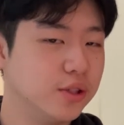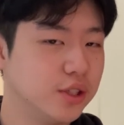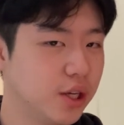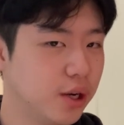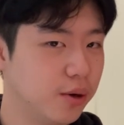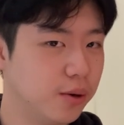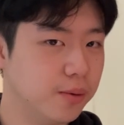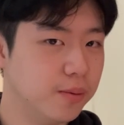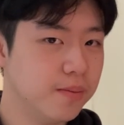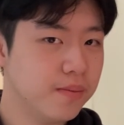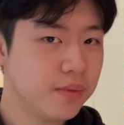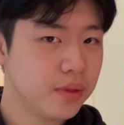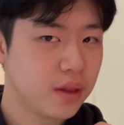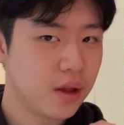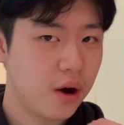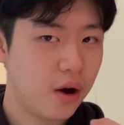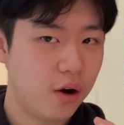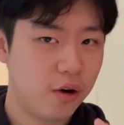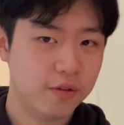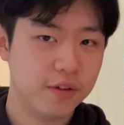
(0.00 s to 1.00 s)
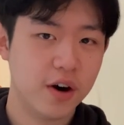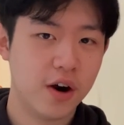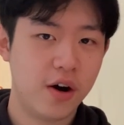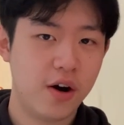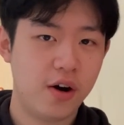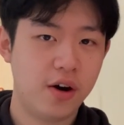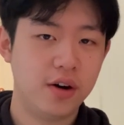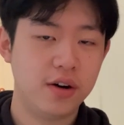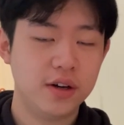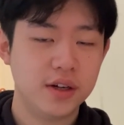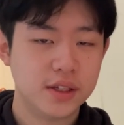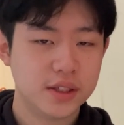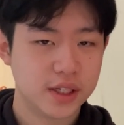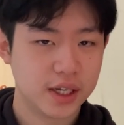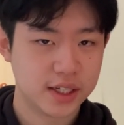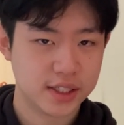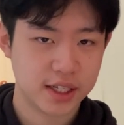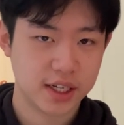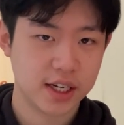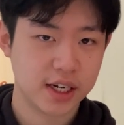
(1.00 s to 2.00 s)
So overall,
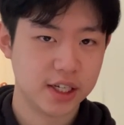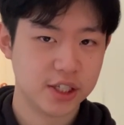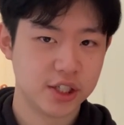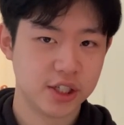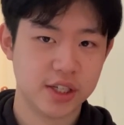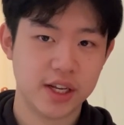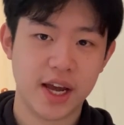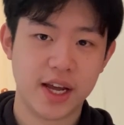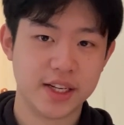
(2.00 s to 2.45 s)
the articulation